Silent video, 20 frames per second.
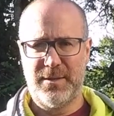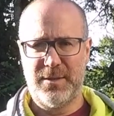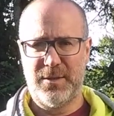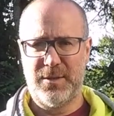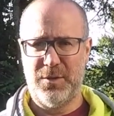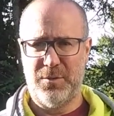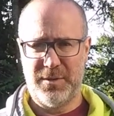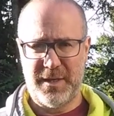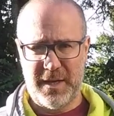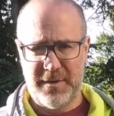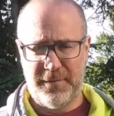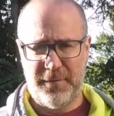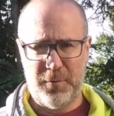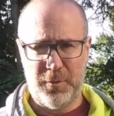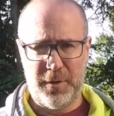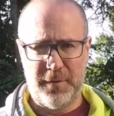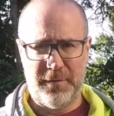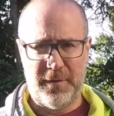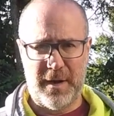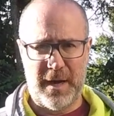So ten
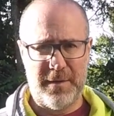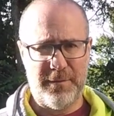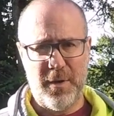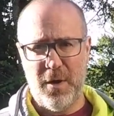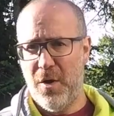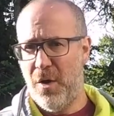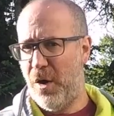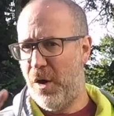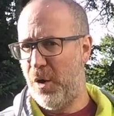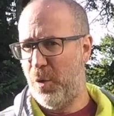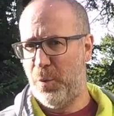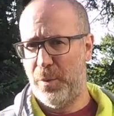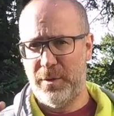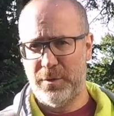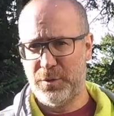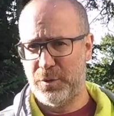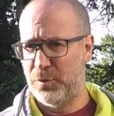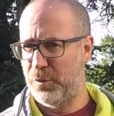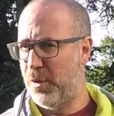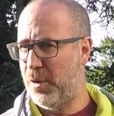forty-five, our
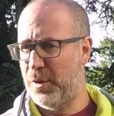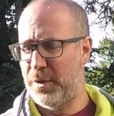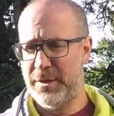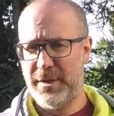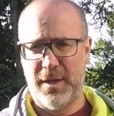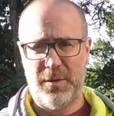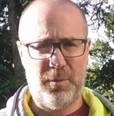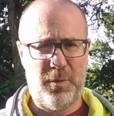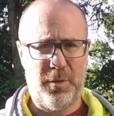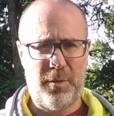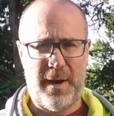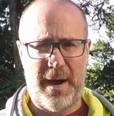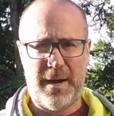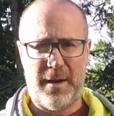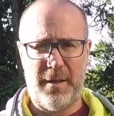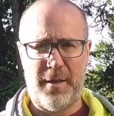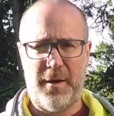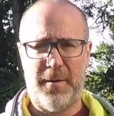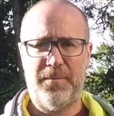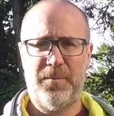wheels are rolling and we're out
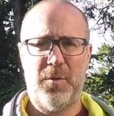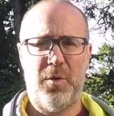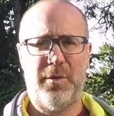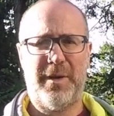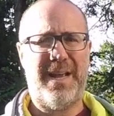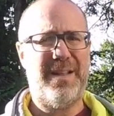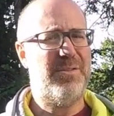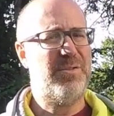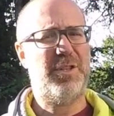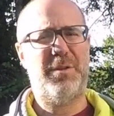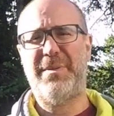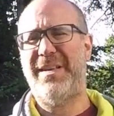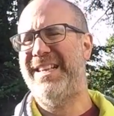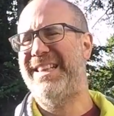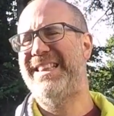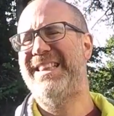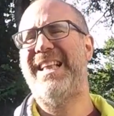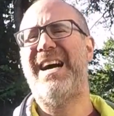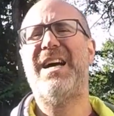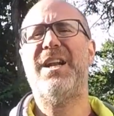of there, okay? There's going to be a
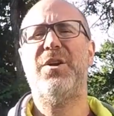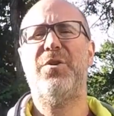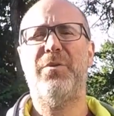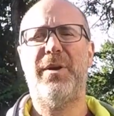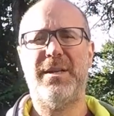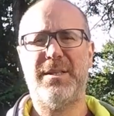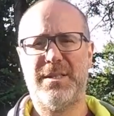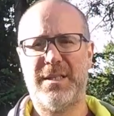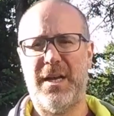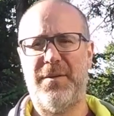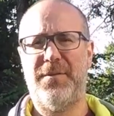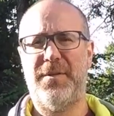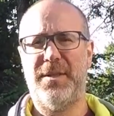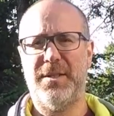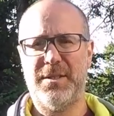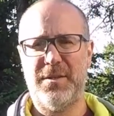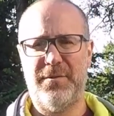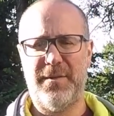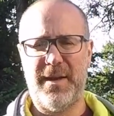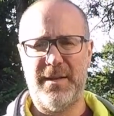lot of great stuff at
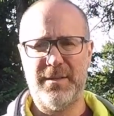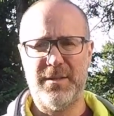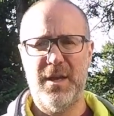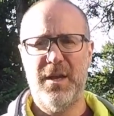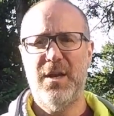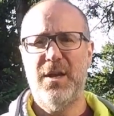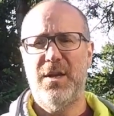this event.